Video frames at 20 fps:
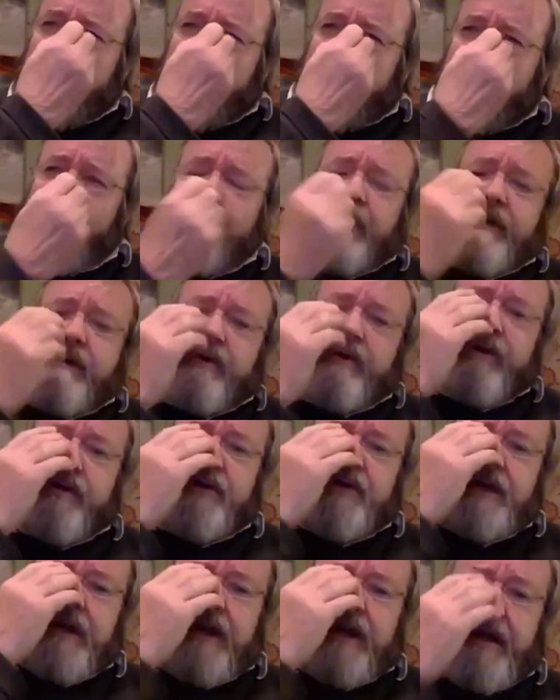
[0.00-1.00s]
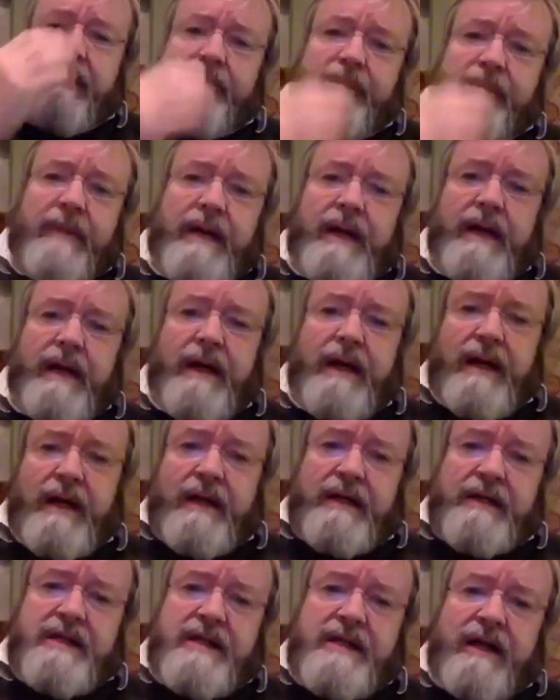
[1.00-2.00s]
Or we could
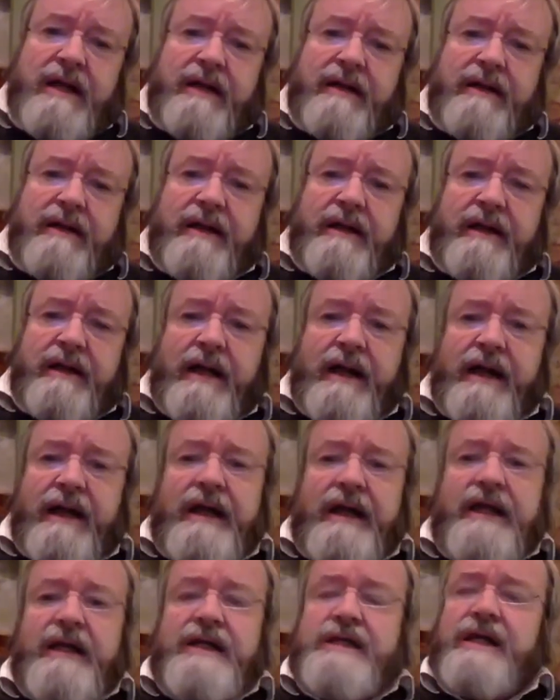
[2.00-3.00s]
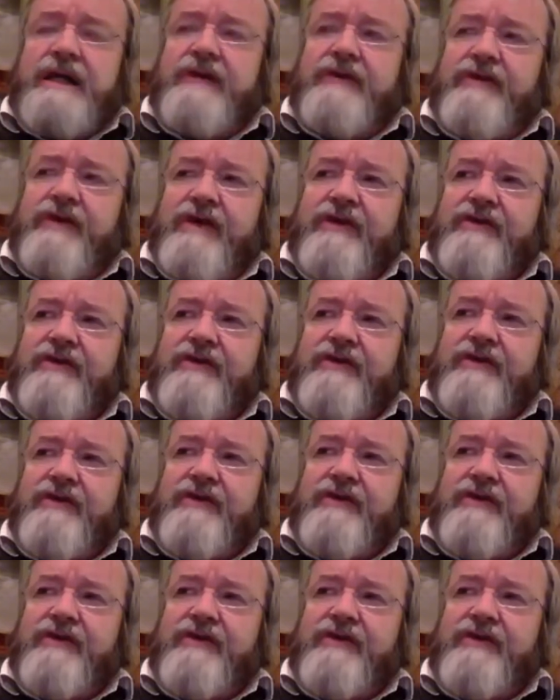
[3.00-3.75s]
assert that they each exist.